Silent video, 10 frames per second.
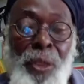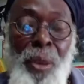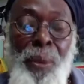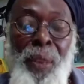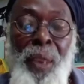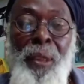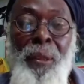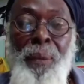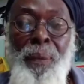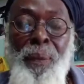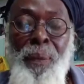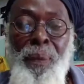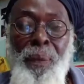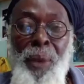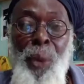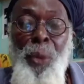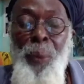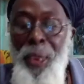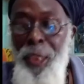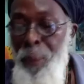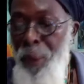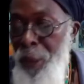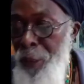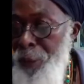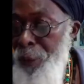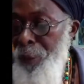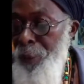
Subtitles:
I saw him set, in which part him live.